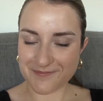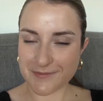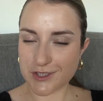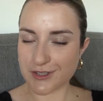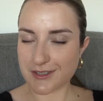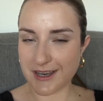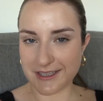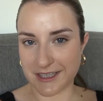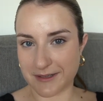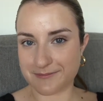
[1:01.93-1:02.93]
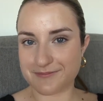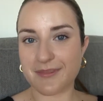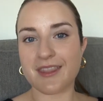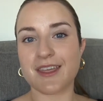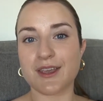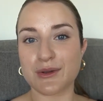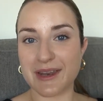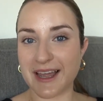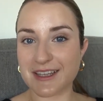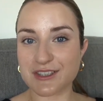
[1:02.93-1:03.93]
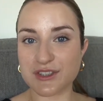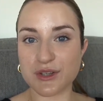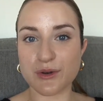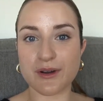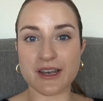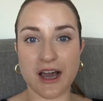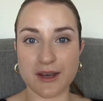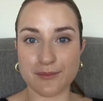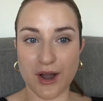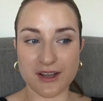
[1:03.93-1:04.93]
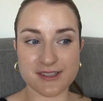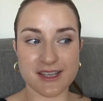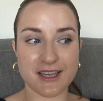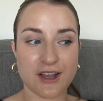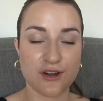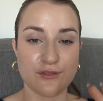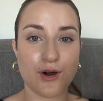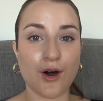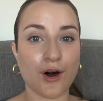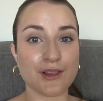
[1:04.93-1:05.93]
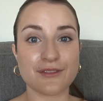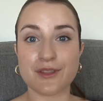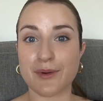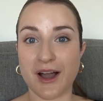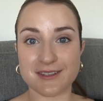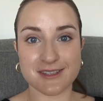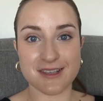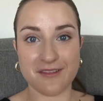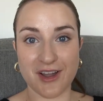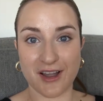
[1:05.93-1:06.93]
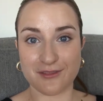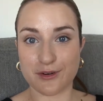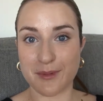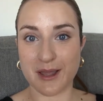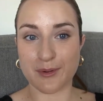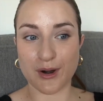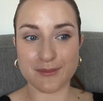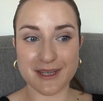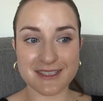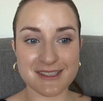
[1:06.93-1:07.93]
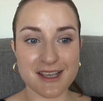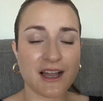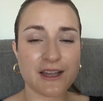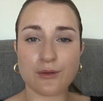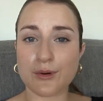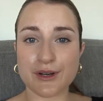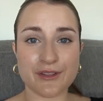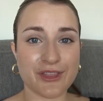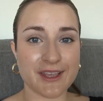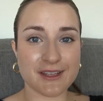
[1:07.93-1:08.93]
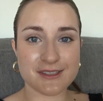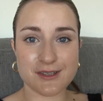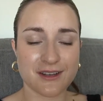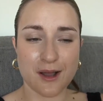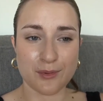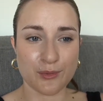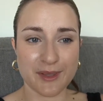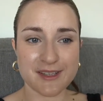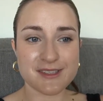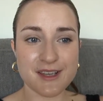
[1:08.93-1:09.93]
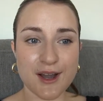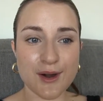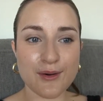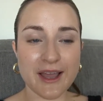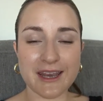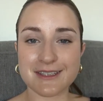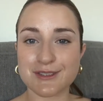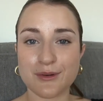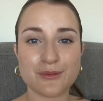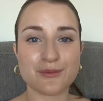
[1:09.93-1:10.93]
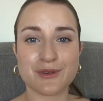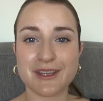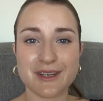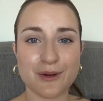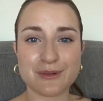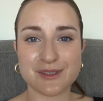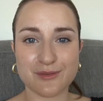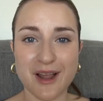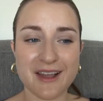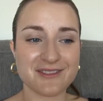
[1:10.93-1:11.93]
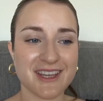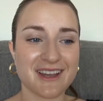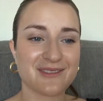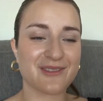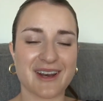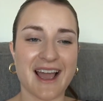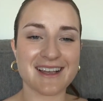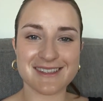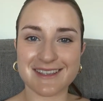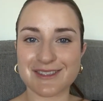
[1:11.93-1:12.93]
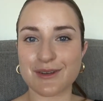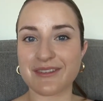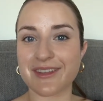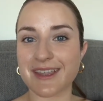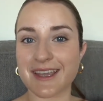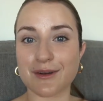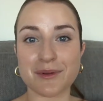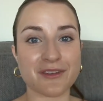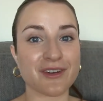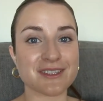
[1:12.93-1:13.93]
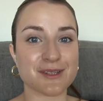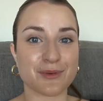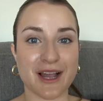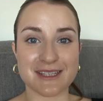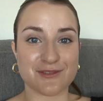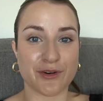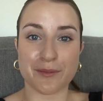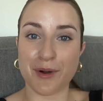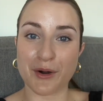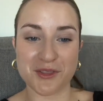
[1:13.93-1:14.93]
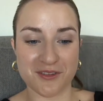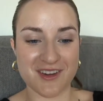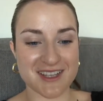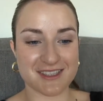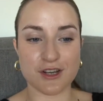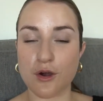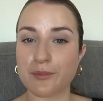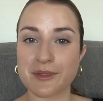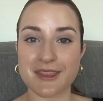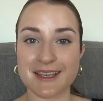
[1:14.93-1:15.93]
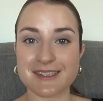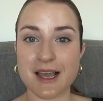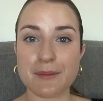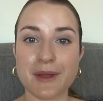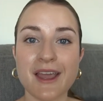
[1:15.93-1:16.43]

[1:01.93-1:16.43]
just an idea, that you and I could do an unboxing of all of the boxes I've gotten for my apartment. I ordered things a couple weeks ago and I don't really know what's arrived yet, what hasn't, so I feel like it'll be a fun surprise for both of us to open things up